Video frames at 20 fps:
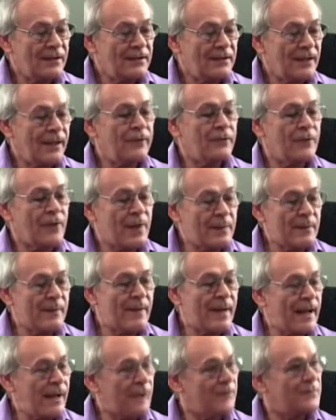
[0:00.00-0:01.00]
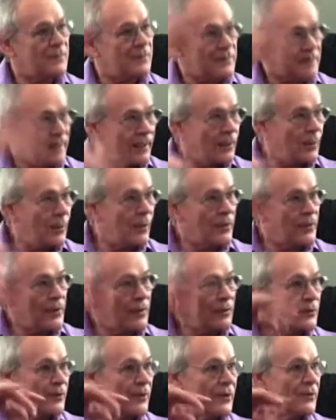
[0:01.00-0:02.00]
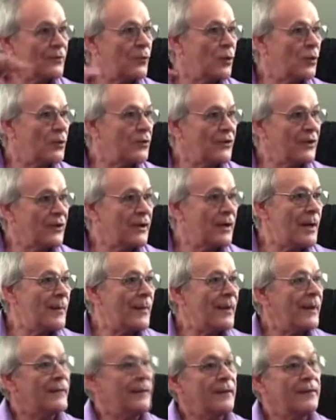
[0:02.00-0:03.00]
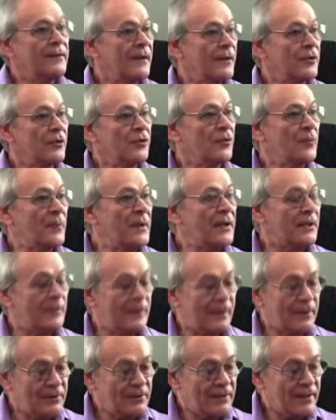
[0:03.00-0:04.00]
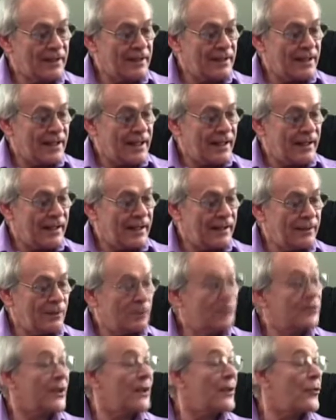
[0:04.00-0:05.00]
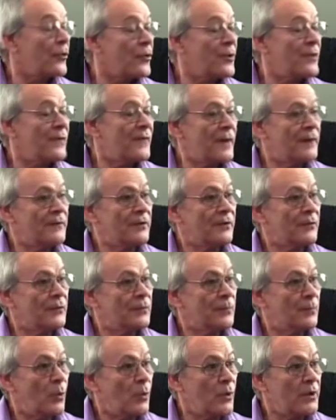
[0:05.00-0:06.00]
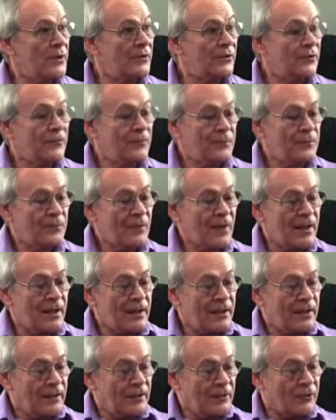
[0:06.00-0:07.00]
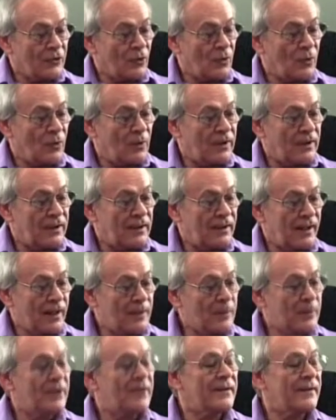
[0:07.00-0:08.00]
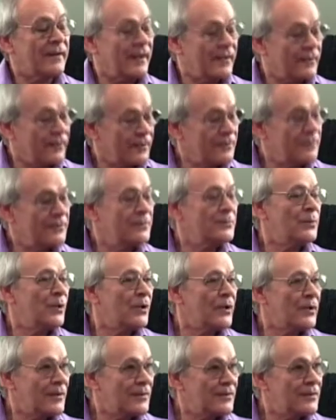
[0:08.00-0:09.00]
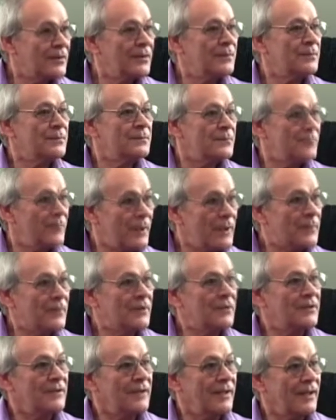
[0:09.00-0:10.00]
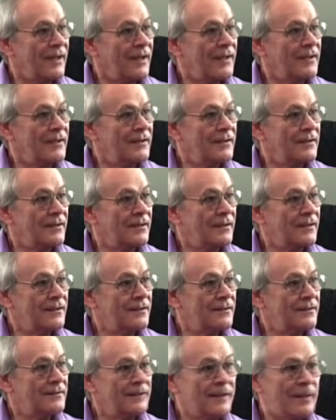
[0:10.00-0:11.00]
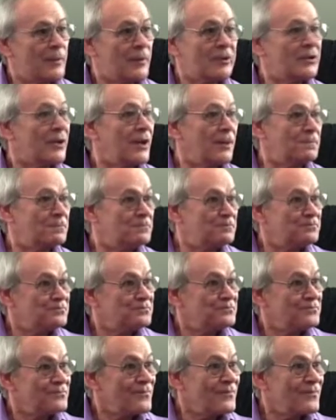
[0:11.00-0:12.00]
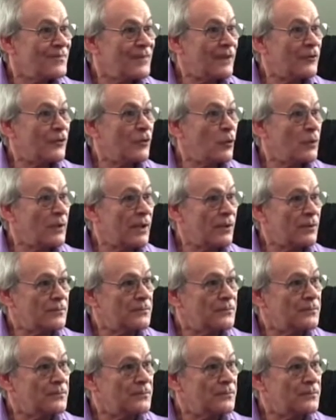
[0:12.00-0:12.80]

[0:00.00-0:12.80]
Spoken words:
I grabbed the map, kind of went around the reservoir, seeing how many things I could speak about. And there was like 35 different points. So I put it together, put it out to the people, and they booked up. They sold out.